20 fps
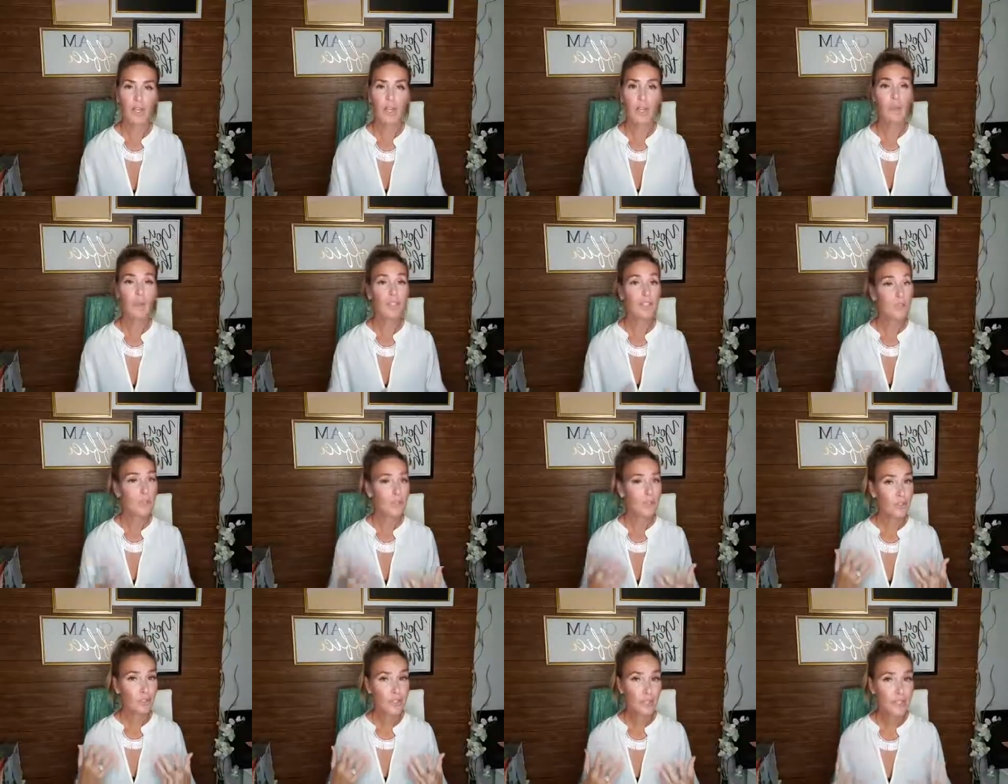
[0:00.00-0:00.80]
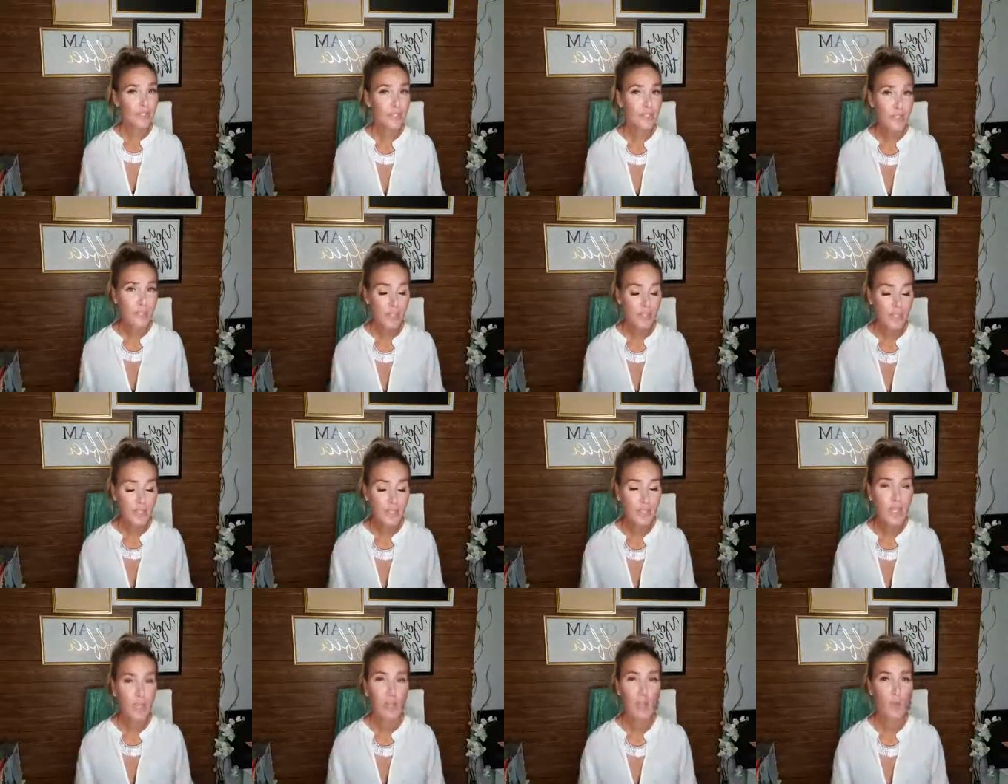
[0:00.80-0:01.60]
These are just tips
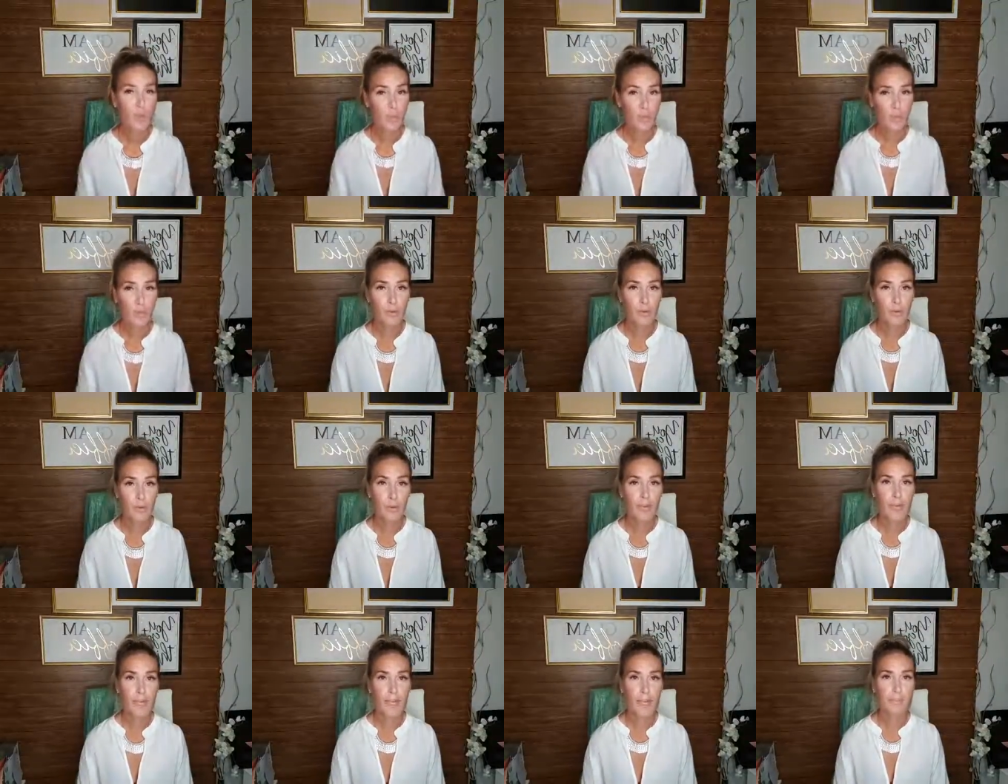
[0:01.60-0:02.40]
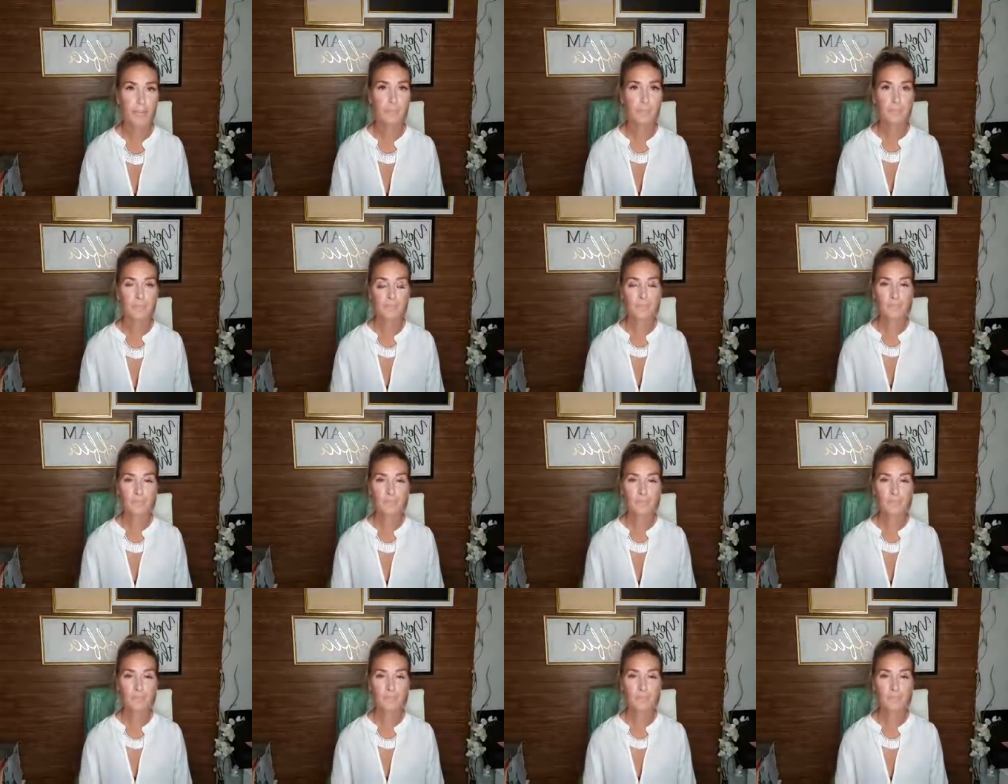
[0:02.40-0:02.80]
to help you, okay?